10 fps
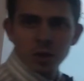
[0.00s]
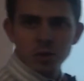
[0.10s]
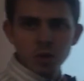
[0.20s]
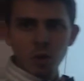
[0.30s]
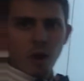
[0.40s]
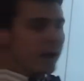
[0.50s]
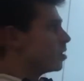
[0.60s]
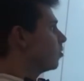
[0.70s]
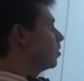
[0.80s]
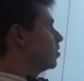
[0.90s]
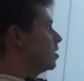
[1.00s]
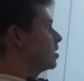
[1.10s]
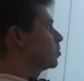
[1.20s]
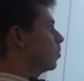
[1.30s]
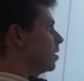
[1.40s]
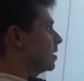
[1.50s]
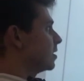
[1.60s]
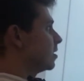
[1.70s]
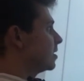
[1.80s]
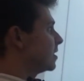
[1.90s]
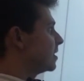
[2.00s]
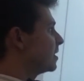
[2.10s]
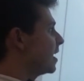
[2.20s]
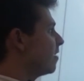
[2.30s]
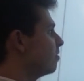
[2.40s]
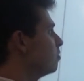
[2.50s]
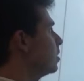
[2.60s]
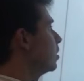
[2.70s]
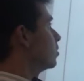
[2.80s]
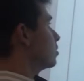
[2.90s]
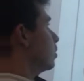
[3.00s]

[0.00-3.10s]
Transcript: So I know that this one, it's 7 meters